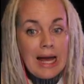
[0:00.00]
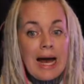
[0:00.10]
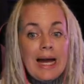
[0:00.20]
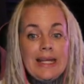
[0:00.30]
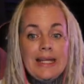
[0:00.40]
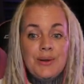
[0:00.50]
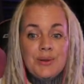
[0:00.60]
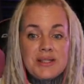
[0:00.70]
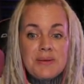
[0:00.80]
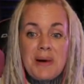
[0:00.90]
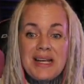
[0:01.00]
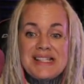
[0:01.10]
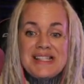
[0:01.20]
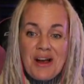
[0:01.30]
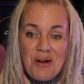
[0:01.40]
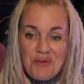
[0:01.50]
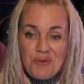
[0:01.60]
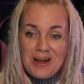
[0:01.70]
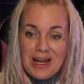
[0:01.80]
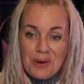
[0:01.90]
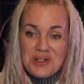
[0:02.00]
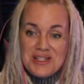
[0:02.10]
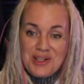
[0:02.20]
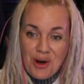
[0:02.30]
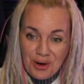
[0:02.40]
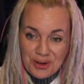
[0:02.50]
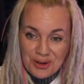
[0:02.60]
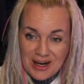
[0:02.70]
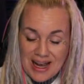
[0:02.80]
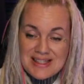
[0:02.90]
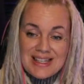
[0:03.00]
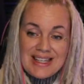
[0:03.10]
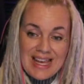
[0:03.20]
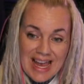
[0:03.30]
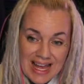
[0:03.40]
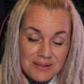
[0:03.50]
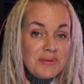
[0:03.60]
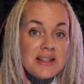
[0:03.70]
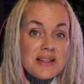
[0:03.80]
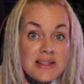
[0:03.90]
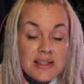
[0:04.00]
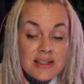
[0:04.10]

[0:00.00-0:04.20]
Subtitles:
I used myself when I was younger as a canvas.